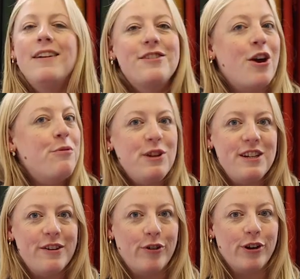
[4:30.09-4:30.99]
So many
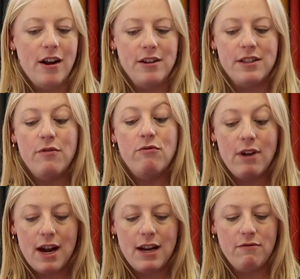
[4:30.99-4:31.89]
different colours. They're
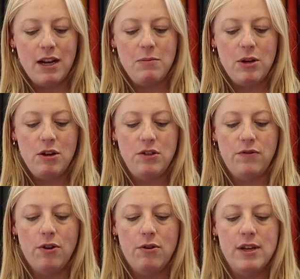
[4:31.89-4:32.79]
really, really beautiful.